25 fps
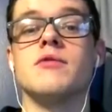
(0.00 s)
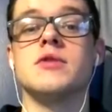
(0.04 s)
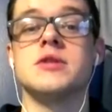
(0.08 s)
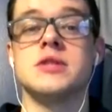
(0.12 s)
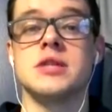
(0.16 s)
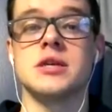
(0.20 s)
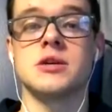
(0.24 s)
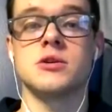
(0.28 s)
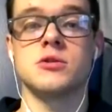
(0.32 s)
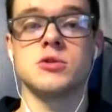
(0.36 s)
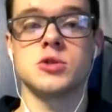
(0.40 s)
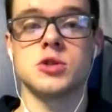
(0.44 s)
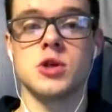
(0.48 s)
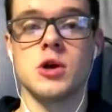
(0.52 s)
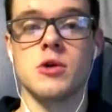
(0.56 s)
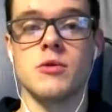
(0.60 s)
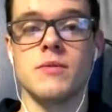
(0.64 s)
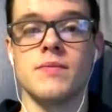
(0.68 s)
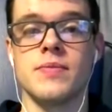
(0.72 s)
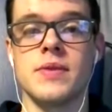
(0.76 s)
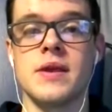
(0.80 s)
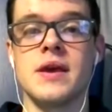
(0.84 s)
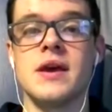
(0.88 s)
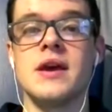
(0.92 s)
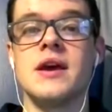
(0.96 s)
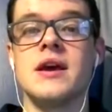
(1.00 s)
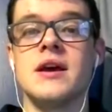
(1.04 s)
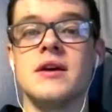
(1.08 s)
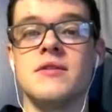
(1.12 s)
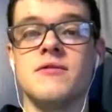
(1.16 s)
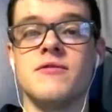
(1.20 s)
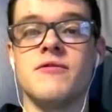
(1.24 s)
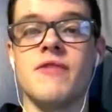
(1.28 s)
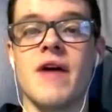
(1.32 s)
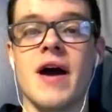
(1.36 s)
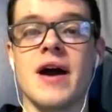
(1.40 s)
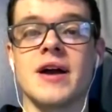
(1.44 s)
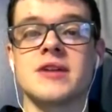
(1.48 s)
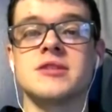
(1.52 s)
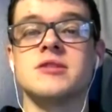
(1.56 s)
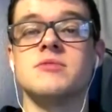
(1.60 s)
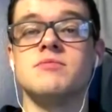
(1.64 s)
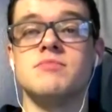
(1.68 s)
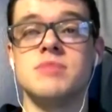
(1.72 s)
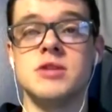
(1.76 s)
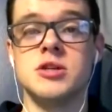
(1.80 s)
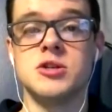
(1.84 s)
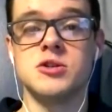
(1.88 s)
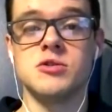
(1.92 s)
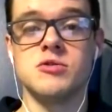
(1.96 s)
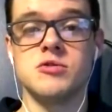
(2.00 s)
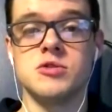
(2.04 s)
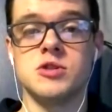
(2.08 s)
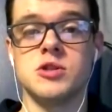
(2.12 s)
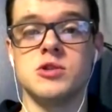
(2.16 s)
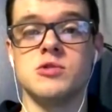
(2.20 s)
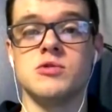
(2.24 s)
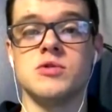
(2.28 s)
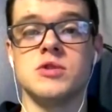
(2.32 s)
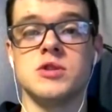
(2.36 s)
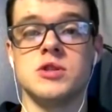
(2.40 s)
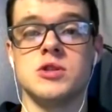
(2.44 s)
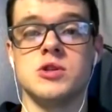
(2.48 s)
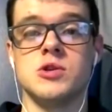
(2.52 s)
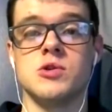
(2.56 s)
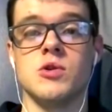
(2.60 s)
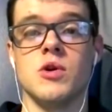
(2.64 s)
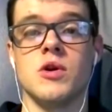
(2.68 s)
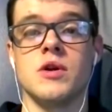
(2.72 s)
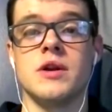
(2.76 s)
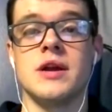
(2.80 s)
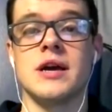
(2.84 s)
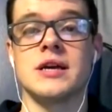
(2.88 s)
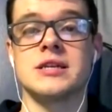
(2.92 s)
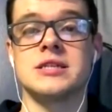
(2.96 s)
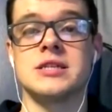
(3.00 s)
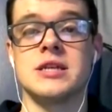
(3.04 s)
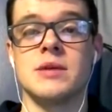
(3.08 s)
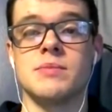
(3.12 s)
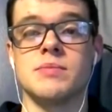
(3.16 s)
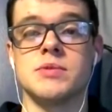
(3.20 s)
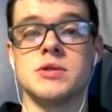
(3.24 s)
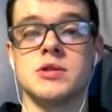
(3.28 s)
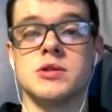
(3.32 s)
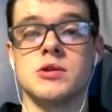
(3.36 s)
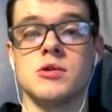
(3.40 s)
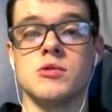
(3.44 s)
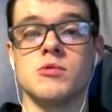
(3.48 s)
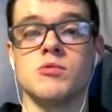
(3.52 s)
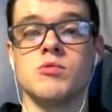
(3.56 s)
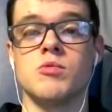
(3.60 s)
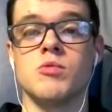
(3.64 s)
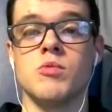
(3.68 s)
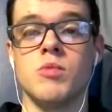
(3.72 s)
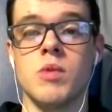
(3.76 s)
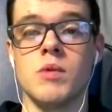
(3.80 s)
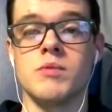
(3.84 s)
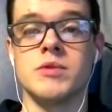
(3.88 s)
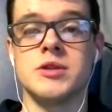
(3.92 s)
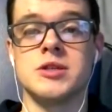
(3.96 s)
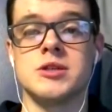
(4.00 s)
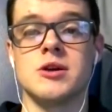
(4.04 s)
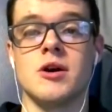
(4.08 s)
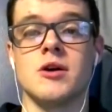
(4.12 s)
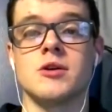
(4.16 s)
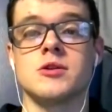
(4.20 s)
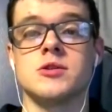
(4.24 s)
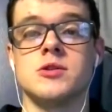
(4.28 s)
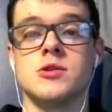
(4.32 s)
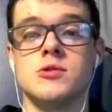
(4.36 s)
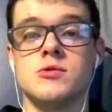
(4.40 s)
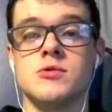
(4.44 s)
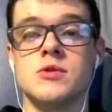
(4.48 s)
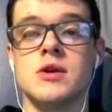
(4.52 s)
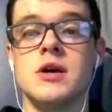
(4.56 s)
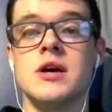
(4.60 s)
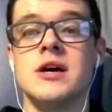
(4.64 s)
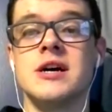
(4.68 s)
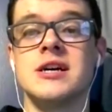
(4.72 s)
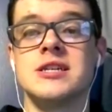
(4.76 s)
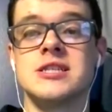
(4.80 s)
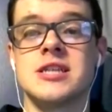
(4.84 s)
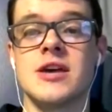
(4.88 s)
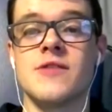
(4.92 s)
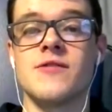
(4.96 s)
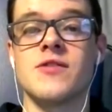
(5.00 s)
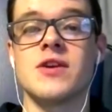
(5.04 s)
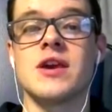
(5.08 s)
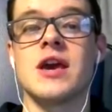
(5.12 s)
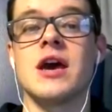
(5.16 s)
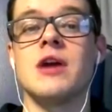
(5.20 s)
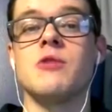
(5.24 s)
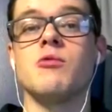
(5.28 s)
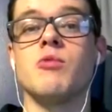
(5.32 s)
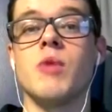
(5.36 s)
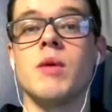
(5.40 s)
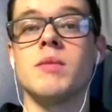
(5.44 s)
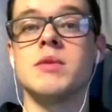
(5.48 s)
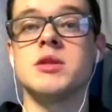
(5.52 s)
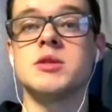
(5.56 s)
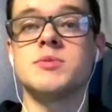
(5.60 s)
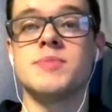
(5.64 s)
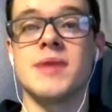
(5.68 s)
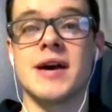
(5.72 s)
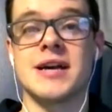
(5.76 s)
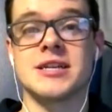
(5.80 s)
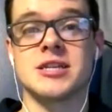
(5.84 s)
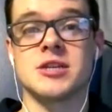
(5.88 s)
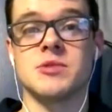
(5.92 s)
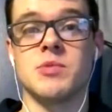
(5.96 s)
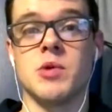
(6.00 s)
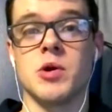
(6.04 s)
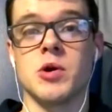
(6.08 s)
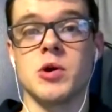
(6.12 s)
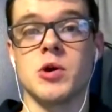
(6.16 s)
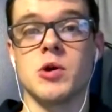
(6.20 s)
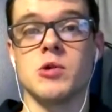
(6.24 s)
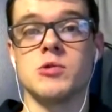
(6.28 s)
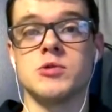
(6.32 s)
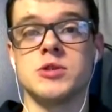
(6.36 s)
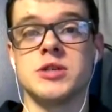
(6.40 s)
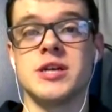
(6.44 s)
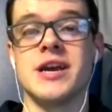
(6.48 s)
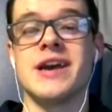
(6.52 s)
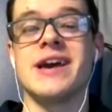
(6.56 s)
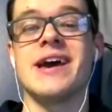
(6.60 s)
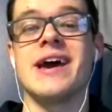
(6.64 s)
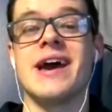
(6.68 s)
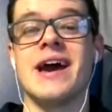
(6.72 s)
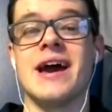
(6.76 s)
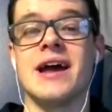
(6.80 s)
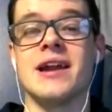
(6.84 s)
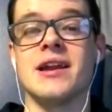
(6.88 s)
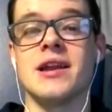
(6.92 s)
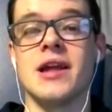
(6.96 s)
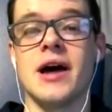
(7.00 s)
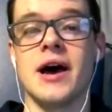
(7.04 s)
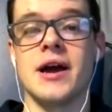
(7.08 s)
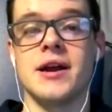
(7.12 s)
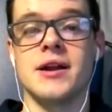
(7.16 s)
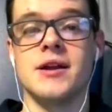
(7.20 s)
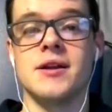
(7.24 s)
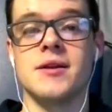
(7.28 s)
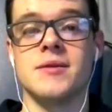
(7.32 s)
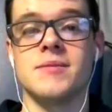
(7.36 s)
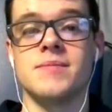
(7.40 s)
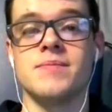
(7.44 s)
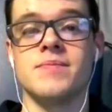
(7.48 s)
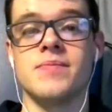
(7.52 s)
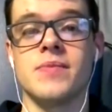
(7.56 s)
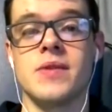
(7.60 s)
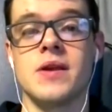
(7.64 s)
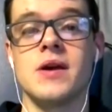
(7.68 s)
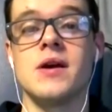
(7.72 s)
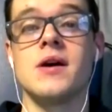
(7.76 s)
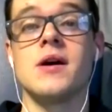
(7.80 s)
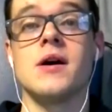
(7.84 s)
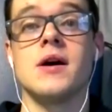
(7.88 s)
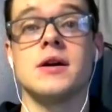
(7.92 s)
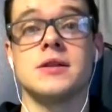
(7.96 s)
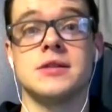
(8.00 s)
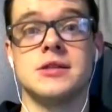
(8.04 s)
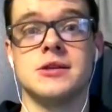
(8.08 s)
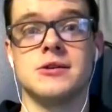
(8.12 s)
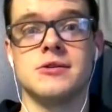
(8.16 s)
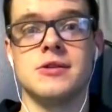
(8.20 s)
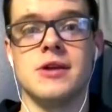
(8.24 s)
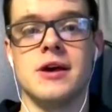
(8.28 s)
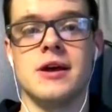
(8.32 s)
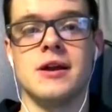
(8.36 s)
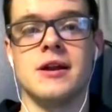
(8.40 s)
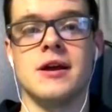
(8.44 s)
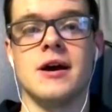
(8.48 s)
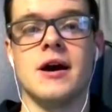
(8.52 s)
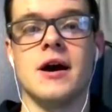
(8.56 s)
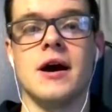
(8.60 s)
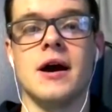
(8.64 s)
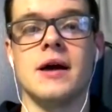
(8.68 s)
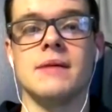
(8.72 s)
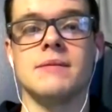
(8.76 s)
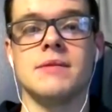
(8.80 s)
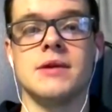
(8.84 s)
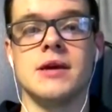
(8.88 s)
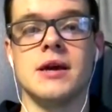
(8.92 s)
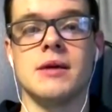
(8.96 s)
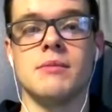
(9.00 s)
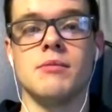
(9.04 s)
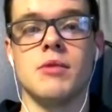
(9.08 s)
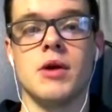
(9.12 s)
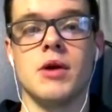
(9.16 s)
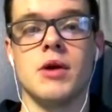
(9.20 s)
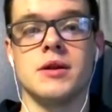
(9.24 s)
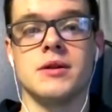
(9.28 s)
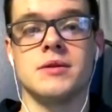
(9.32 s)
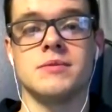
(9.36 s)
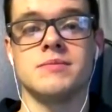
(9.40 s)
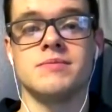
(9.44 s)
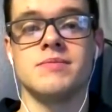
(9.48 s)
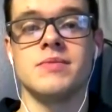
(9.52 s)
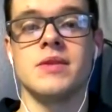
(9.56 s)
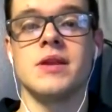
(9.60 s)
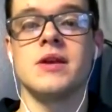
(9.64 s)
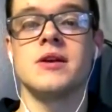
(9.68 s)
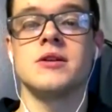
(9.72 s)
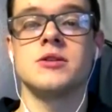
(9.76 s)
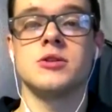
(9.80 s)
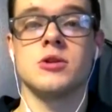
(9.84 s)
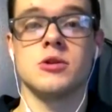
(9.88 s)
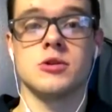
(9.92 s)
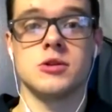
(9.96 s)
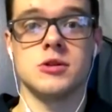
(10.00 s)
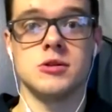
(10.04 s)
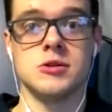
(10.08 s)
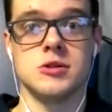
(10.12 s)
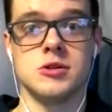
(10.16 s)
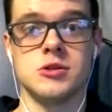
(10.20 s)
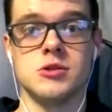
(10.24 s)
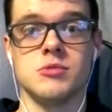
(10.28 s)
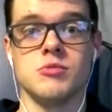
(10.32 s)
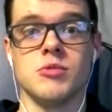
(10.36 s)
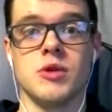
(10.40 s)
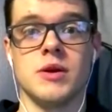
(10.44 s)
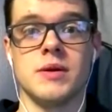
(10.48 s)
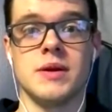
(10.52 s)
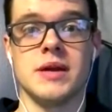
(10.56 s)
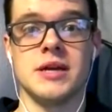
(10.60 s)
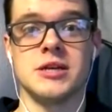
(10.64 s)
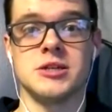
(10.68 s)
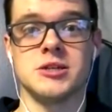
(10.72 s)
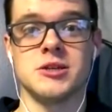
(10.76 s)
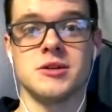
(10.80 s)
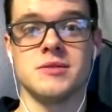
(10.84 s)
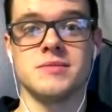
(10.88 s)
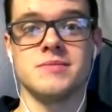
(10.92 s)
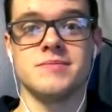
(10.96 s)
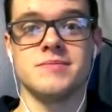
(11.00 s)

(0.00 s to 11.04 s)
single show. In fact, be sure to tune into our next episode when we talk to Suffolk head women's basketball coach Ed Leiden. Until then, I'm Cam Brennan. Talk to you soon, Ram Nation.